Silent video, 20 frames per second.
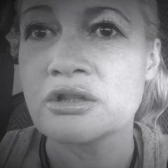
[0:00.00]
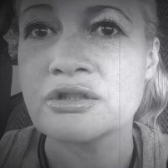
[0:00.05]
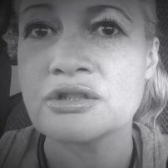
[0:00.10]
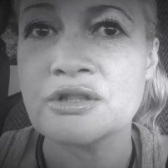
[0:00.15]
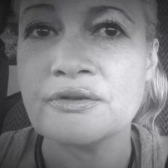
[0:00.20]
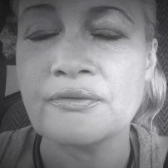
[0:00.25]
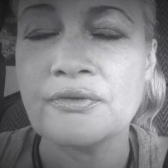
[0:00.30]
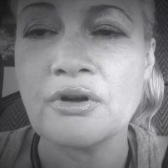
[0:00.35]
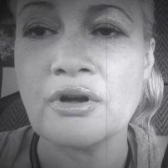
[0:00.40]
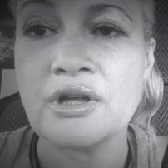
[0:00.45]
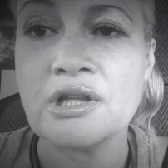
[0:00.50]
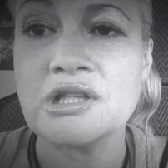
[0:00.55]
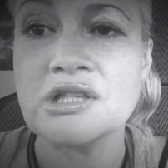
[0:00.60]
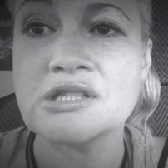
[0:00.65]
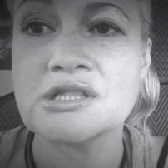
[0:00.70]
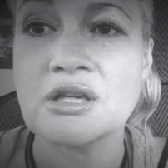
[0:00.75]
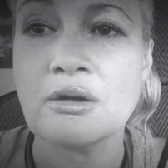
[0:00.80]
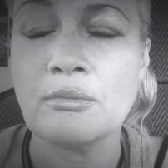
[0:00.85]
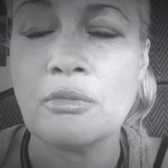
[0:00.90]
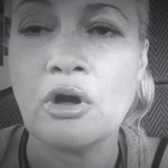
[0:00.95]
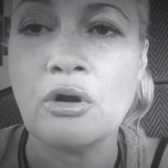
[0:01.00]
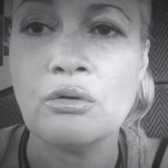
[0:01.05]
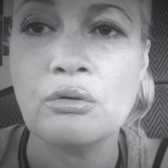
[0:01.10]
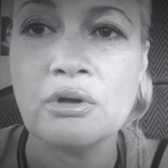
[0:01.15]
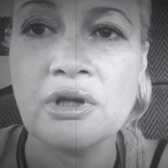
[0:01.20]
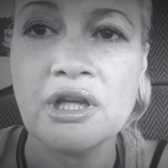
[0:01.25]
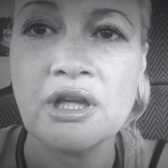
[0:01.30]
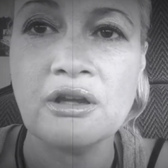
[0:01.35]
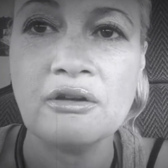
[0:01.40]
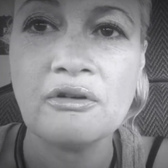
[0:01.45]
to find some
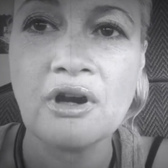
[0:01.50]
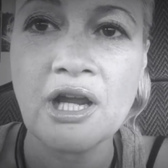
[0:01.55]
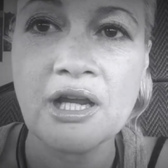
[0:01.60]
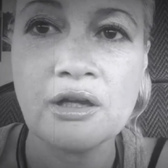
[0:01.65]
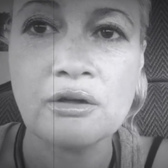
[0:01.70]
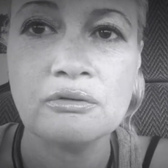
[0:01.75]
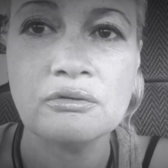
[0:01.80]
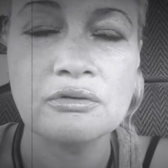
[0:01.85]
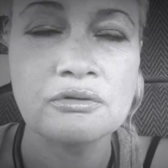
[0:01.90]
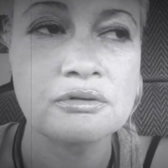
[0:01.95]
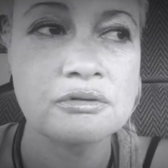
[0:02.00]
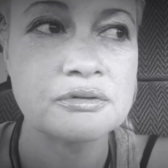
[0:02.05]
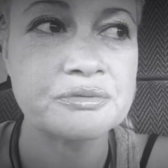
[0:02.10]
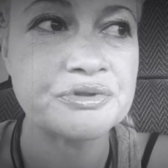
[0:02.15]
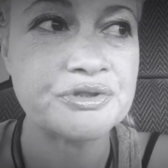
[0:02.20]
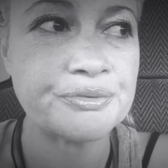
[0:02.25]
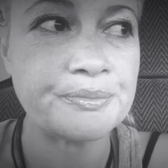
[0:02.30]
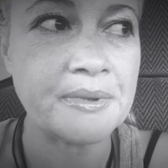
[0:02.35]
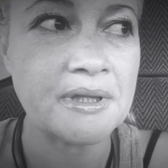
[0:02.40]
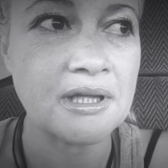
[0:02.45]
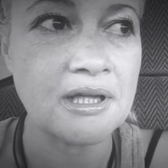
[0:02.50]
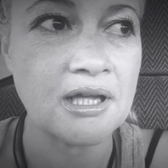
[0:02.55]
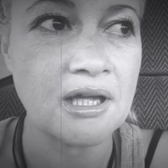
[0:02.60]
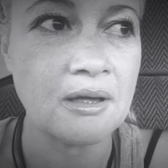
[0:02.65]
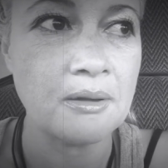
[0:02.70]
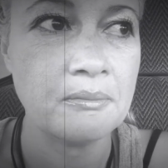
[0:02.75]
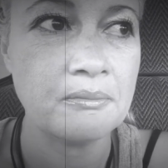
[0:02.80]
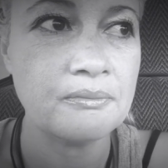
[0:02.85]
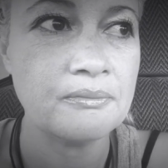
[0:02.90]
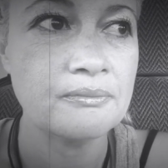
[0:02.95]
holy grail to
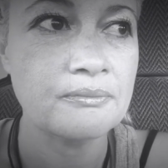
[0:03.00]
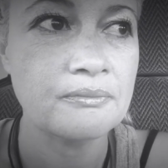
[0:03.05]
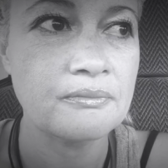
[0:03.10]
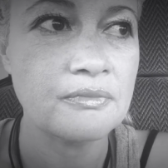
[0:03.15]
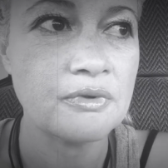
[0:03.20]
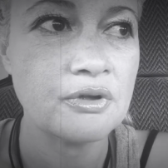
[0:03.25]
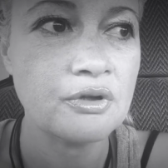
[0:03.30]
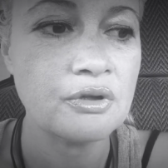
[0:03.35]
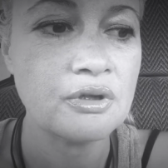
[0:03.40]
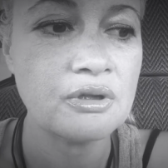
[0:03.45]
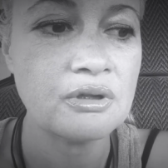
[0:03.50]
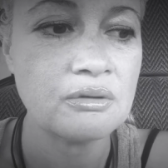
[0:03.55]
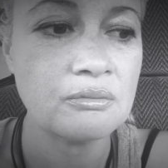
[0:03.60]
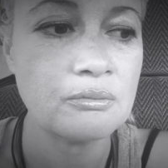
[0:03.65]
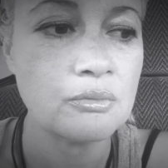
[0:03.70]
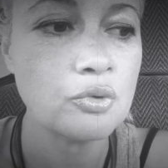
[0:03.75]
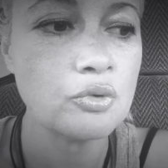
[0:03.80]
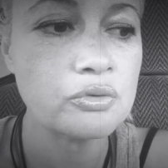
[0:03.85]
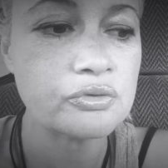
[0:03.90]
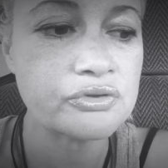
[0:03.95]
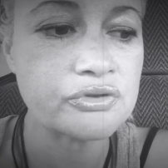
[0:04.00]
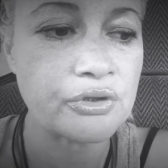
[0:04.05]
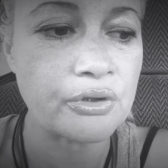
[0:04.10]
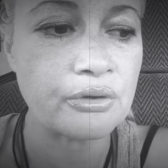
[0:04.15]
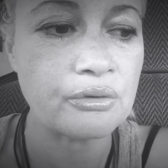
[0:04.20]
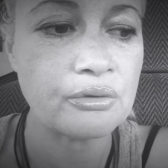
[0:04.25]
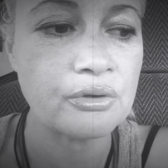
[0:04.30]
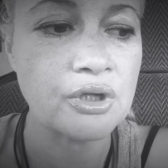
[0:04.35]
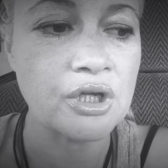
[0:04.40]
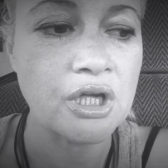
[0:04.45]
become
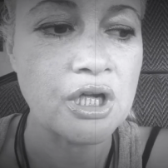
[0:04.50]
immortal.